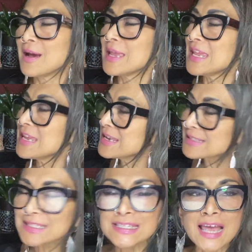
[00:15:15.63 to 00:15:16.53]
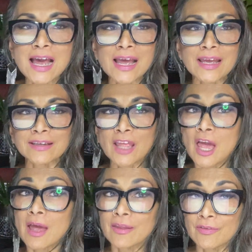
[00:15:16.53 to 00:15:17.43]
inside
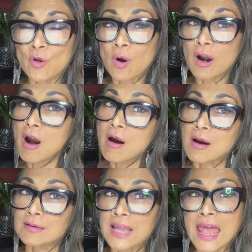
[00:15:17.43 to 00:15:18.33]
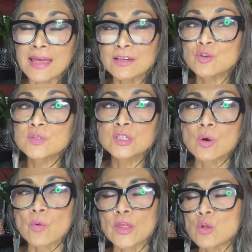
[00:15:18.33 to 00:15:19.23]
your heart and your
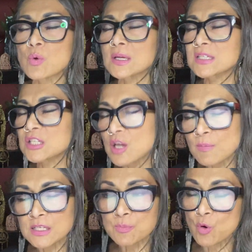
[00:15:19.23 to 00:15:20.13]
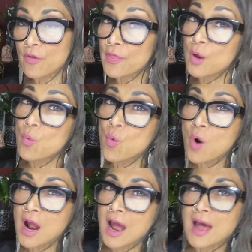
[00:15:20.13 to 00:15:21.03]
soul that you are so much more than
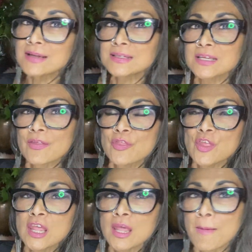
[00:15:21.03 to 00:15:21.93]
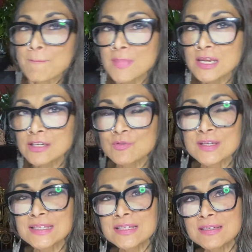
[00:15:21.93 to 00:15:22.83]
what the
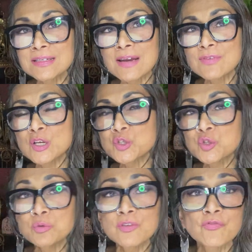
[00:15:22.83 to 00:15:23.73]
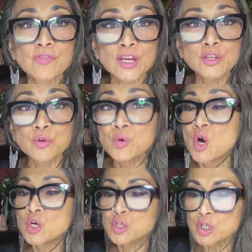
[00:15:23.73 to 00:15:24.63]
matrix endeavors to define you
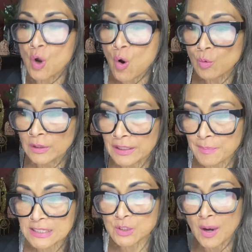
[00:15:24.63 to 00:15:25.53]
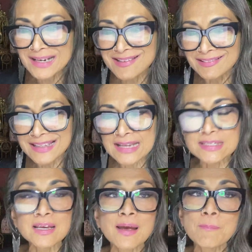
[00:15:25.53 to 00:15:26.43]
to only be. So until next
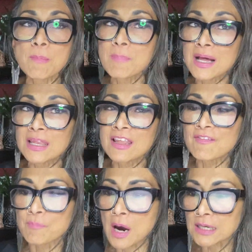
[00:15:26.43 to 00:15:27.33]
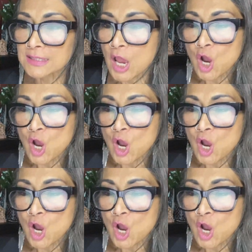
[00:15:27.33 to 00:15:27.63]
time, my love bugs,